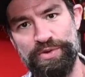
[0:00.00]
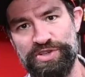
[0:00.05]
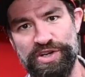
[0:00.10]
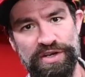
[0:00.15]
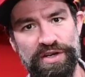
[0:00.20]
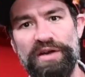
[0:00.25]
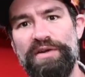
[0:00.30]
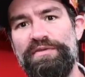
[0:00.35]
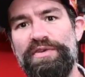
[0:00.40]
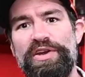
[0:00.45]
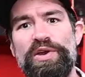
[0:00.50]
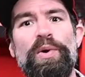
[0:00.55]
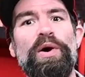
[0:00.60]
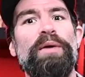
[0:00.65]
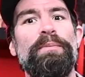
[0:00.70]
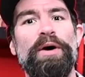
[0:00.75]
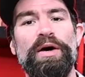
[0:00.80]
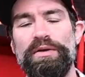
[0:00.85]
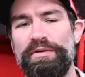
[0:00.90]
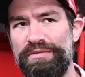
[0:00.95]
which I did a video
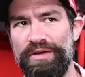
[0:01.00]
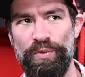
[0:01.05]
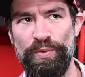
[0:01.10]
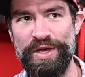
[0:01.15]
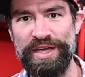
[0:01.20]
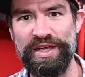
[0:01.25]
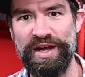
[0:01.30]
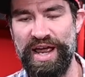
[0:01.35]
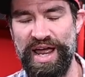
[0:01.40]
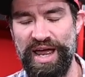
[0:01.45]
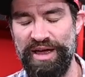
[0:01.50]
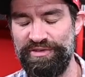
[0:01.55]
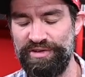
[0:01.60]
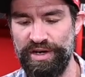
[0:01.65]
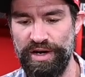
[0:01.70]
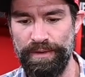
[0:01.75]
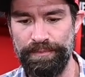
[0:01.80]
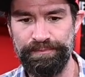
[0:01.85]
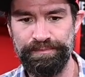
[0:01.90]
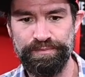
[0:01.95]
on about a week and a half
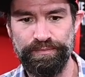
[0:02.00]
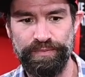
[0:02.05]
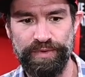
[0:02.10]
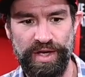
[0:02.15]
ago.